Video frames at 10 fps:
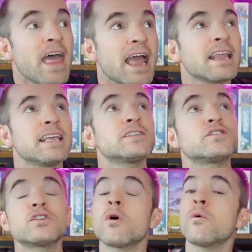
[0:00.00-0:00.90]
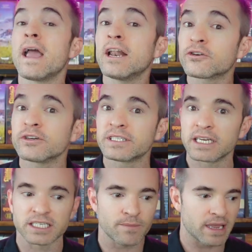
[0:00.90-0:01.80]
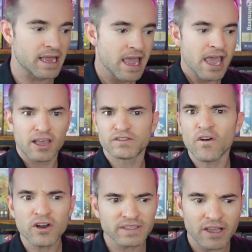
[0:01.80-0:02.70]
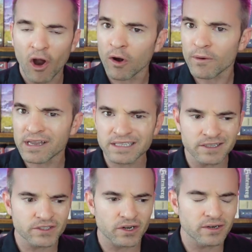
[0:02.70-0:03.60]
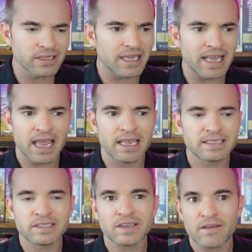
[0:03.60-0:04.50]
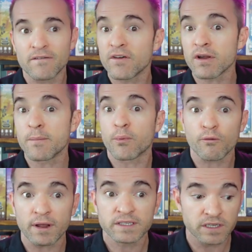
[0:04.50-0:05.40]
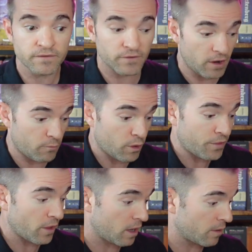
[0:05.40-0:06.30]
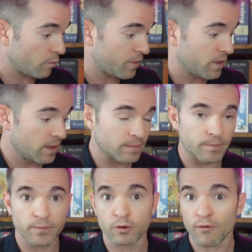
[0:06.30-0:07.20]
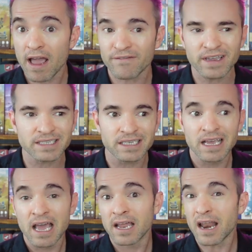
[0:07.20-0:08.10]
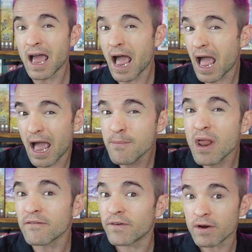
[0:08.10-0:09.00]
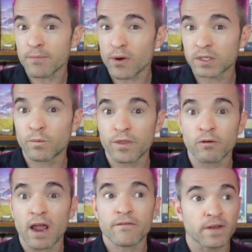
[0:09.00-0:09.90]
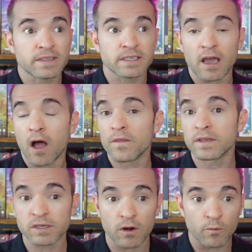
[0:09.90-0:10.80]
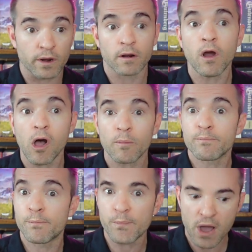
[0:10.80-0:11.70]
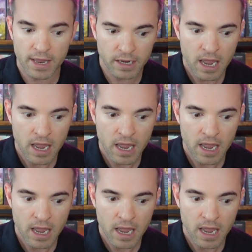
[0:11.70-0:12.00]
that is so interesting to me. As far as the artwork is concerned, is this a very impressive with the graphics? I'm not very impressed with the graphics on this artwork at all, but